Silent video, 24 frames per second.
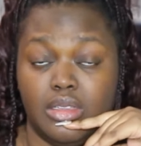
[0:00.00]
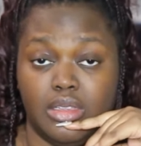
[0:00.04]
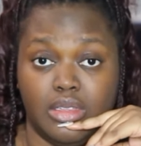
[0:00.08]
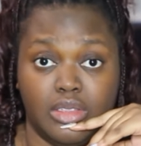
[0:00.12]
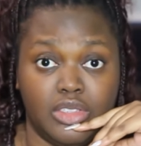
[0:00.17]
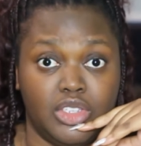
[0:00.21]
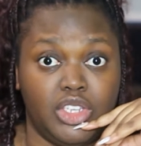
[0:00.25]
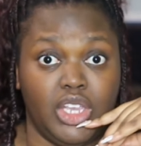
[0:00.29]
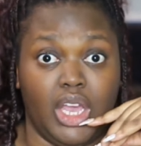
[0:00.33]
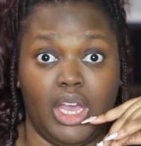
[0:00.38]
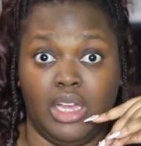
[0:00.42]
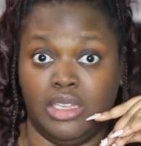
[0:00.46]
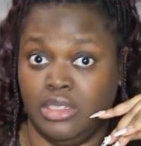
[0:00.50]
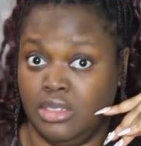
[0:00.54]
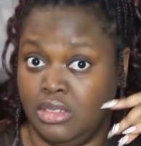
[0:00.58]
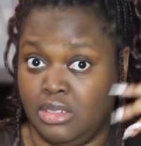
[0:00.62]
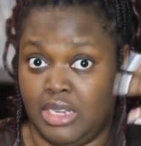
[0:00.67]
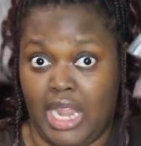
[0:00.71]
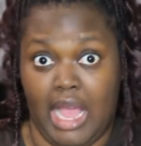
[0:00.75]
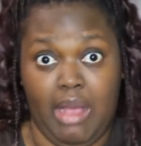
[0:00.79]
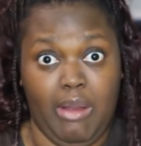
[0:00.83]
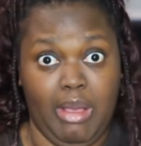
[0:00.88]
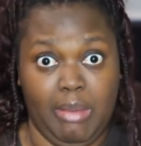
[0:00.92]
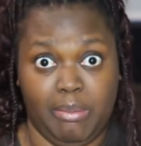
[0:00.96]
yeah,
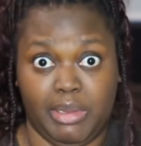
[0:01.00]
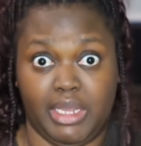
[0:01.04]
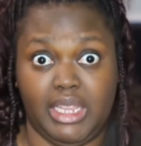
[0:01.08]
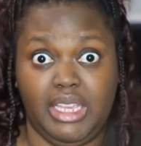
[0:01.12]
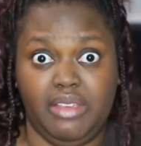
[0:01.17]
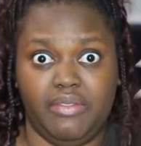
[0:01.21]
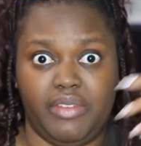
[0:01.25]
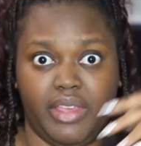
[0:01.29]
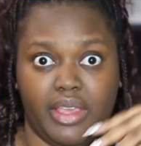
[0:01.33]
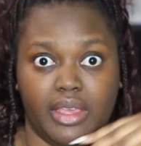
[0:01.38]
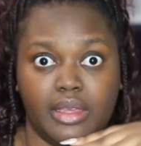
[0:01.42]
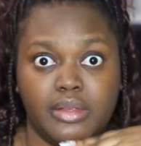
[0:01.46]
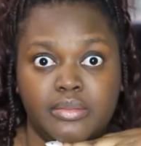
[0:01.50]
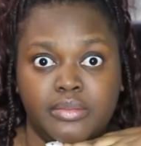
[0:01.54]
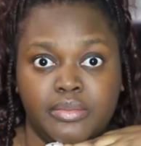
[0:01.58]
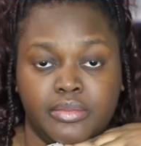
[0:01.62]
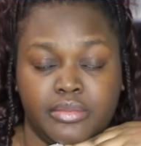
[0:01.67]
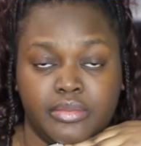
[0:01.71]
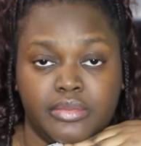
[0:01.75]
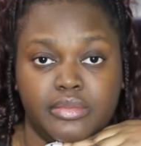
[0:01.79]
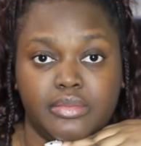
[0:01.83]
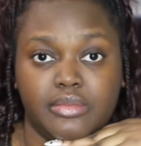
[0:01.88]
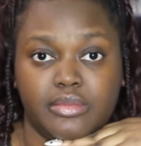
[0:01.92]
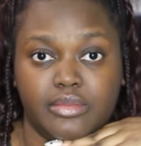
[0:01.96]
now I believe it.
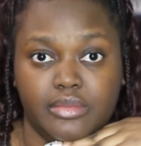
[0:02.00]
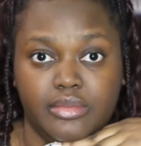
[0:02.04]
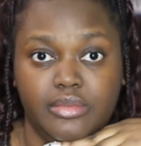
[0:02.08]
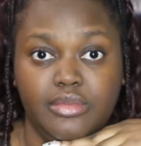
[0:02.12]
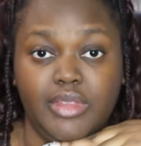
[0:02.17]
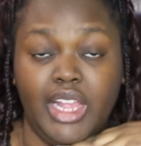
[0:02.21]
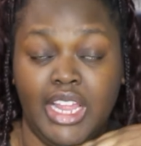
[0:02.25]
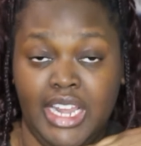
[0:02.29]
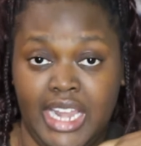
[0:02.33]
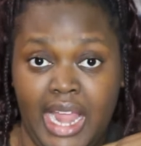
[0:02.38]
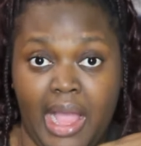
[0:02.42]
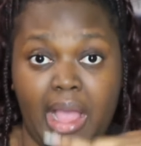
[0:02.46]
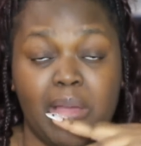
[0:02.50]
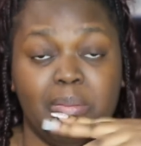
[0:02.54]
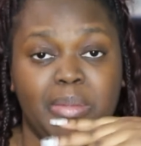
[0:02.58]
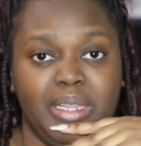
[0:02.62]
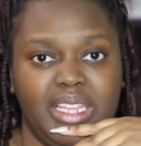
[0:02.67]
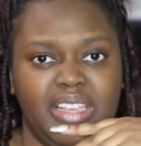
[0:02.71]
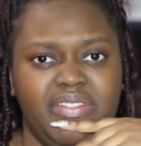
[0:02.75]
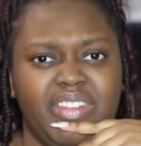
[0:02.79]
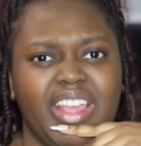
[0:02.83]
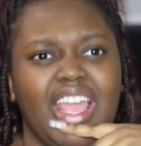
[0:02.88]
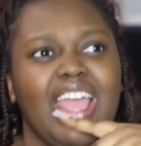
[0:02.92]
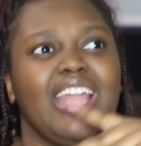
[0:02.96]
Now I
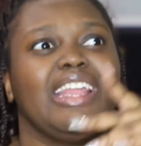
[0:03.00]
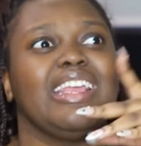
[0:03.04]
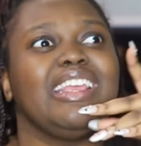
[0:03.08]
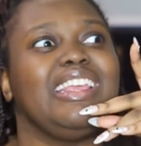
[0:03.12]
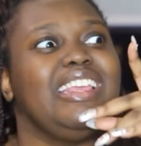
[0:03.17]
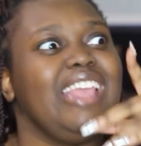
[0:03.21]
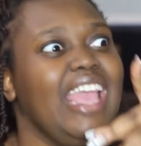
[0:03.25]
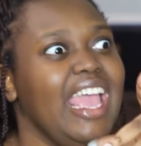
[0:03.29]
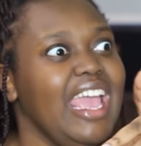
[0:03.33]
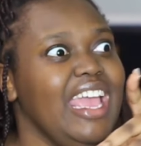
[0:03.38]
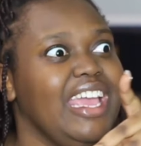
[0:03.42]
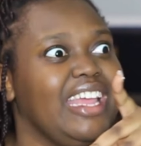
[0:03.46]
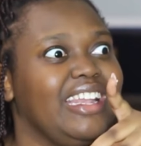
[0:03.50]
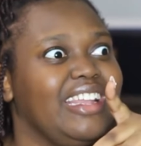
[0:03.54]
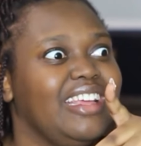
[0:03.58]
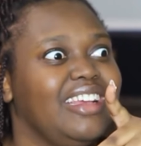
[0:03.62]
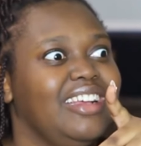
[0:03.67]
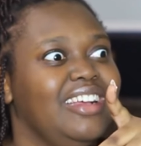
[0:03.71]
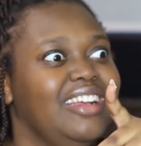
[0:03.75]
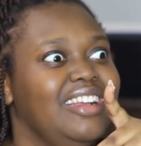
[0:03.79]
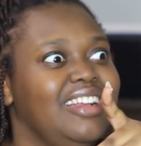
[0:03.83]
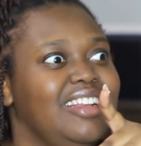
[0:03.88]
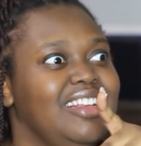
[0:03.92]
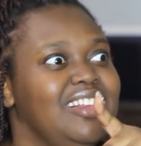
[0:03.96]
believe it. And again,
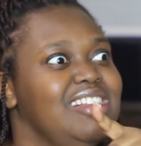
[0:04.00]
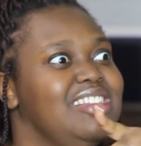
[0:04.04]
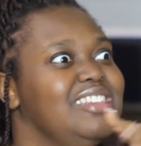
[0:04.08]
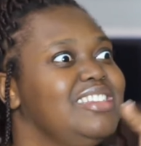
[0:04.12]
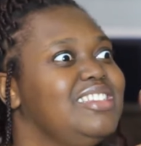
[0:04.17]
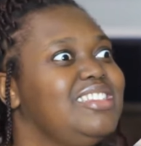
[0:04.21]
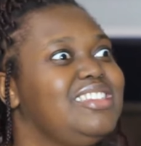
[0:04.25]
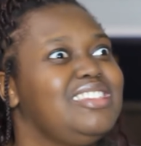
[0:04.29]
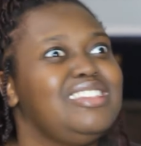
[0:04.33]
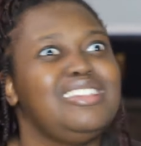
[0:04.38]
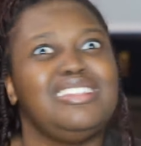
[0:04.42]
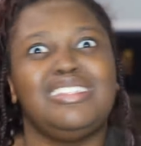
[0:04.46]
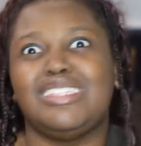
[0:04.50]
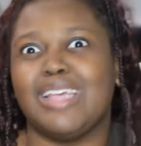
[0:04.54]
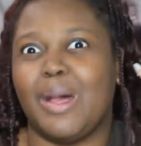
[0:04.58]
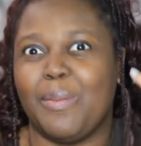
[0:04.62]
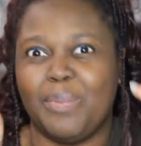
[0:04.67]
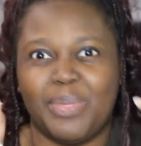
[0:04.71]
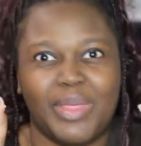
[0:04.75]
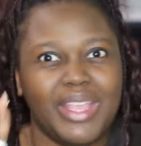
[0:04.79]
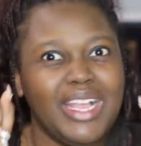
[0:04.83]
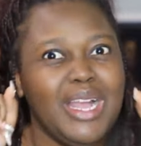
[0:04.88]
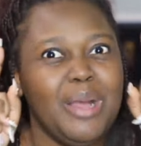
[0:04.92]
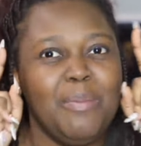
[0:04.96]

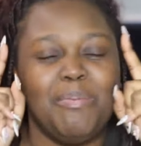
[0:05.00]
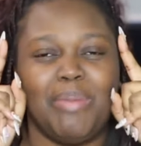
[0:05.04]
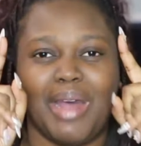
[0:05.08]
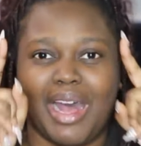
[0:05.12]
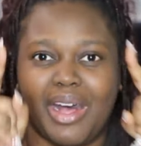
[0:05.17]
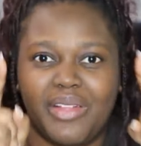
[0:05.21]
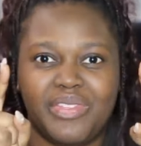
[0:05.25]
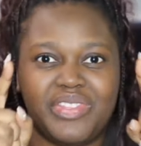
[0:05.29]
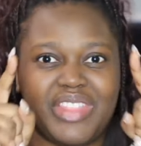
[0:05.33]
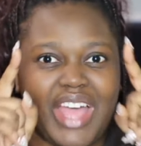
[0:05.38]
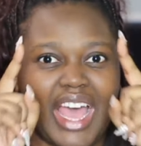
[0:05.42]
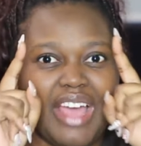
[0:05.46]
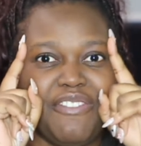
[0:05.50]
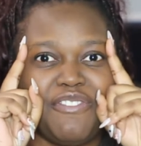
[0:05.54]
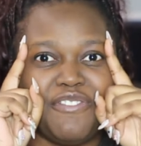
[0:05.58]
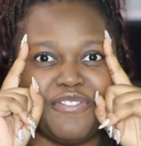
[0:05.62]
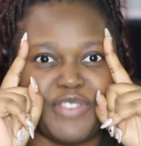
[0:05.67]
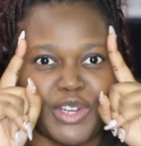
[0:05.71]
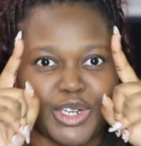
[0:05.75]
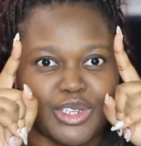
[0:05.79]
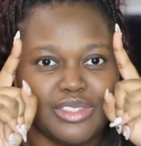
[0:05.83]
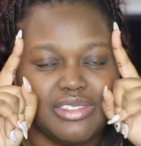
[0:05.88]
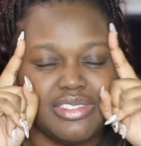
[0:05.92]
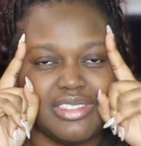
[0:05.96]
something about that
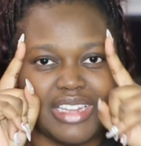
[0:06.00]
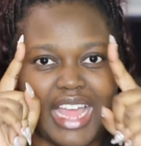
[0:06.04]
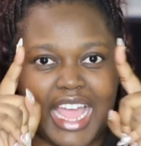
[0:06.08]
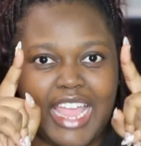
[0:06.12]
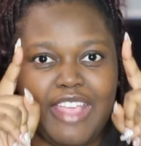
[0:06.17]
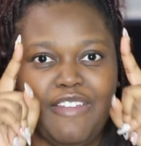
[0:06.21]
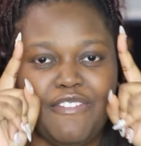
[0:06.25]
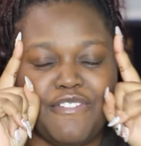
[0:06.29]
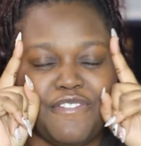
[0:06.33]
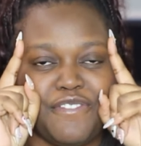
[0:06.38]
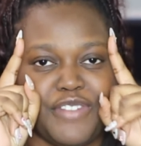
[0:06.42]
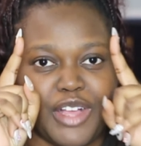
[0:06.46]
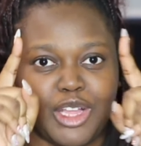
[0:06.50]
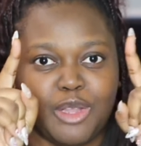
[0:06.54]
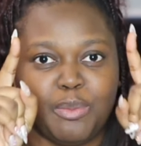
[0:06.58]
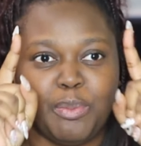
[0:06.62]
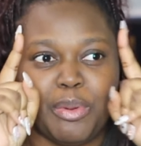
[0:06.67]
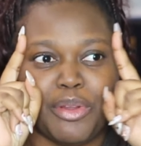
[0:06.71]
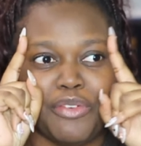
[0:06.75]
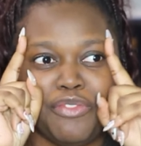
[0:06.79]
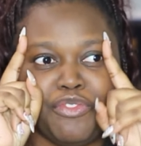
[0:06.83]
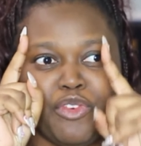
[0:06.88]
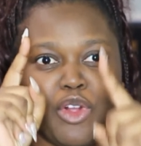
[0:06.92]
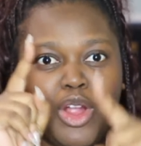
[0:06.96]
first night felt
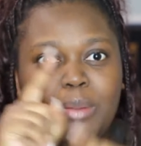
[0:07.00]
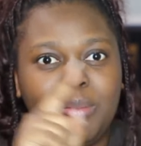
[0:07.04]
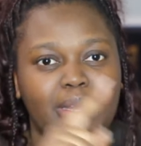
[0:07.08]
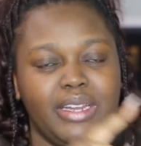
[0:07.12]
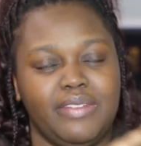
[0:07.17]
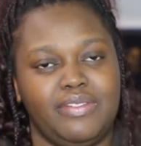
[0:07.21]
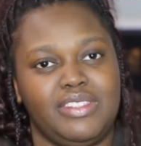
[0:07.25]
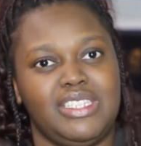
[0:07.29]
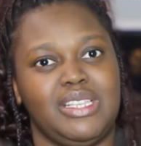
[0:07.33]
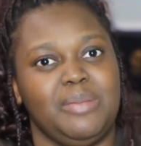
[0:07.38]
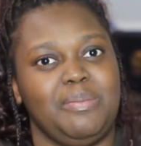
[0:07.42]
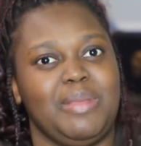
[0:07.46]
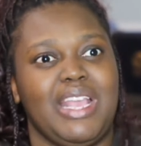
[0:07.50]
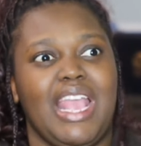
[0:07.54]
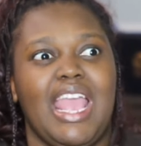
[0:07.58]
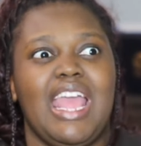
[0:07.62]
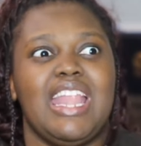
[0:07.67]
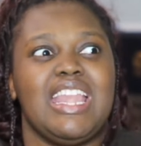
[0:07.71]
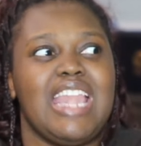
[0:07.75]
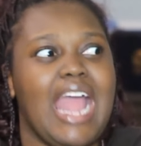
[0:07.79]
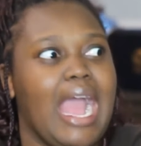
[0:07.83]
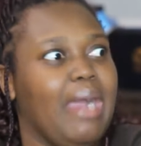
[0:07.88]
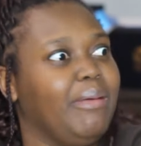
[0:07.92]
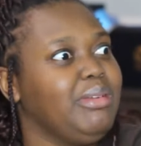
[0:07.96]
performative to me,
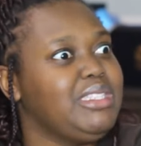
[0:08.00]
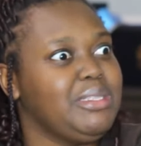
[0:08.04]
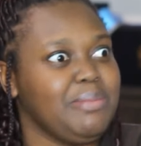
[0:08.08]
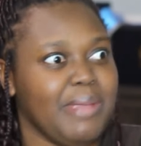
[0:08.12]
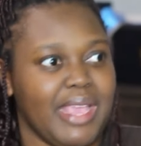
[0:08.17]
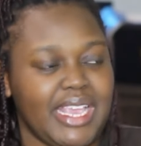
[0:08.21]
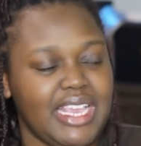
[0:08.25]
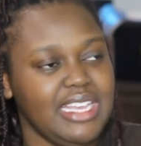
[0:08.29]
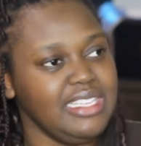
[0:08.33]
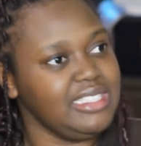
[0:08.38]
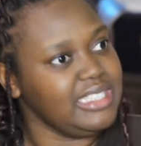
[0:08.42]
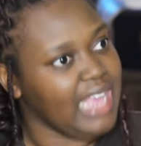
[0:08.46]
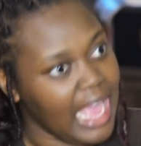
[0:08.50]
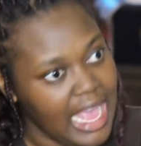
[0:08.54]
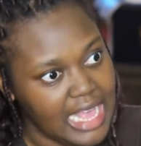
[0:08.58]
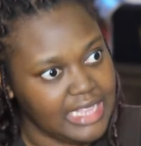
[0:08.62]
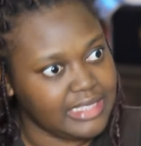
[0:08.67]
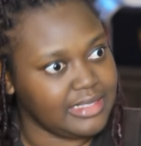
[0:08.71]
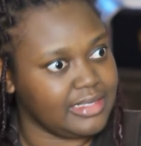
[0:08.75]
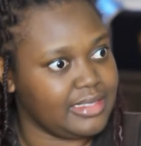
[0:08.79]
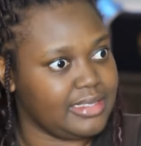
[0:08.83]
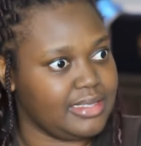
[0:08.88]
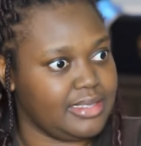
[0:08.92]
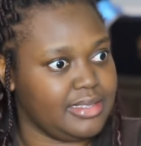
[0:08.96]
and now it's making
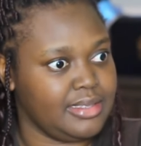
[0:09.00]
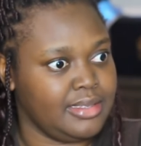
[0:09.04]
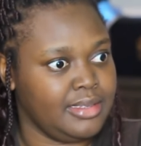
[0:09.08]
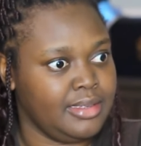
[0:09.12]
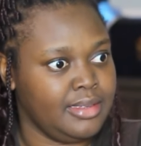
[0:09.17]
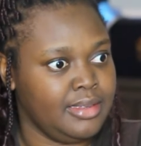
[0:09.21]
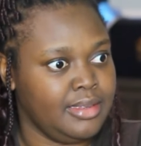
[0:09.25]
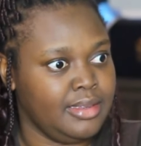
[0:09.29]
sense.